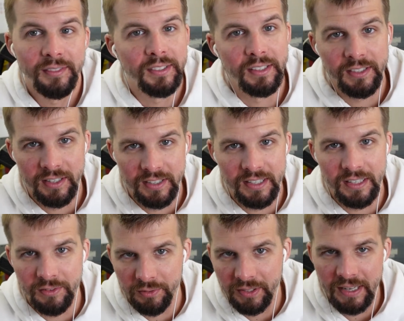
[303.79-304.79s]
So as you can see,
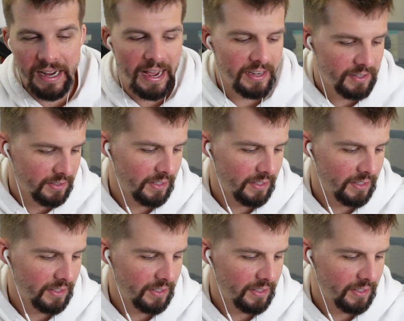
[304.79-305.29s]
it's a really nice